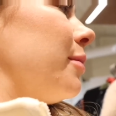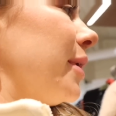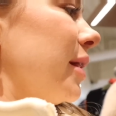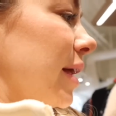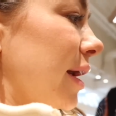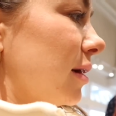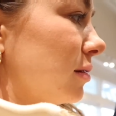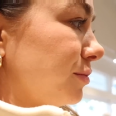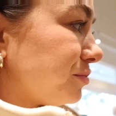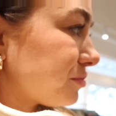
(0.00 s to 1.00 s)
bit like
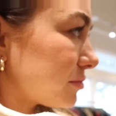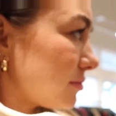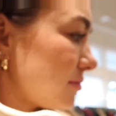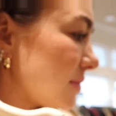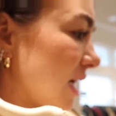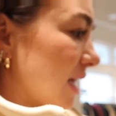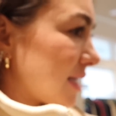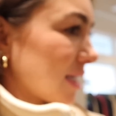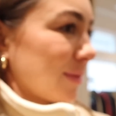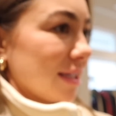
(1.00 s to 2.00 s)

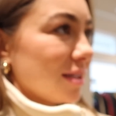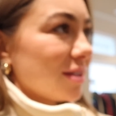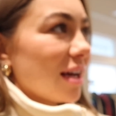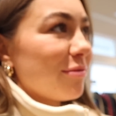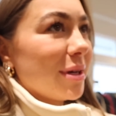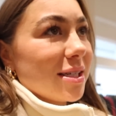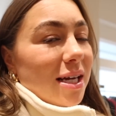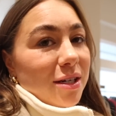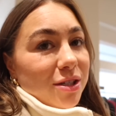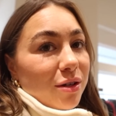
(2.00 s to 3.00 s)
less expensive stuff because
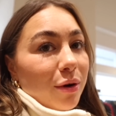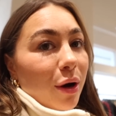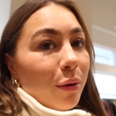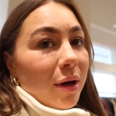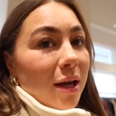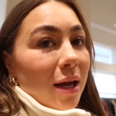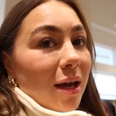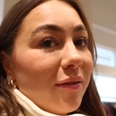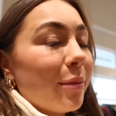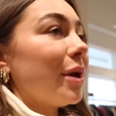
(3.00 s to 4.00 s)
I just don't know
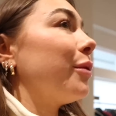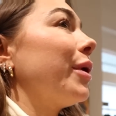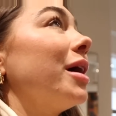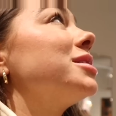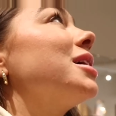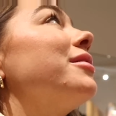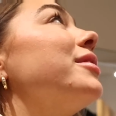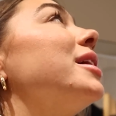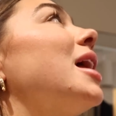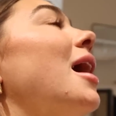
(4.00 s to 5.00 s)
if I'm gonna wear a ton of
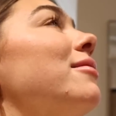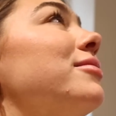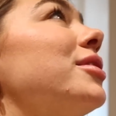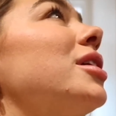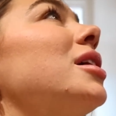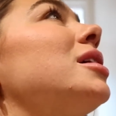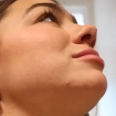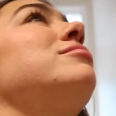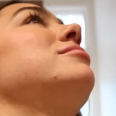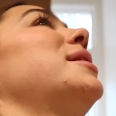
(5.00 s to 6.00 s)
it after
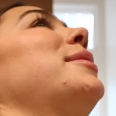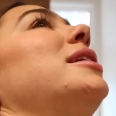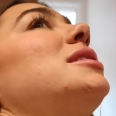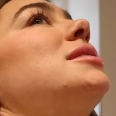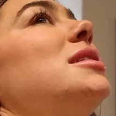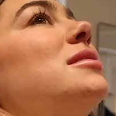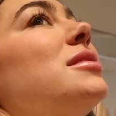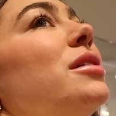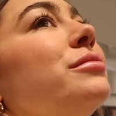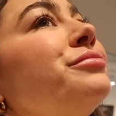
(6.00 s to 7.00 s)
my pregnancy,
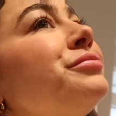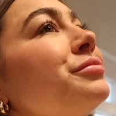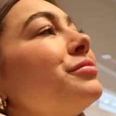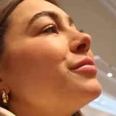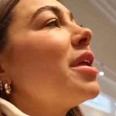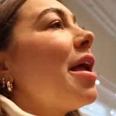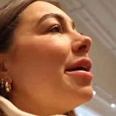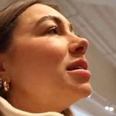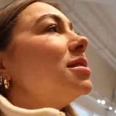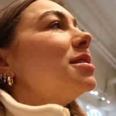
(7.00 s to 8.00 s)
so
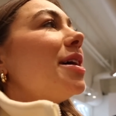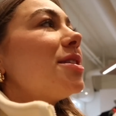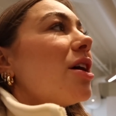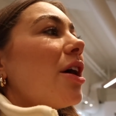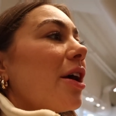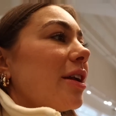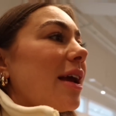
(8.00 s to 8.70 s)
it's a hard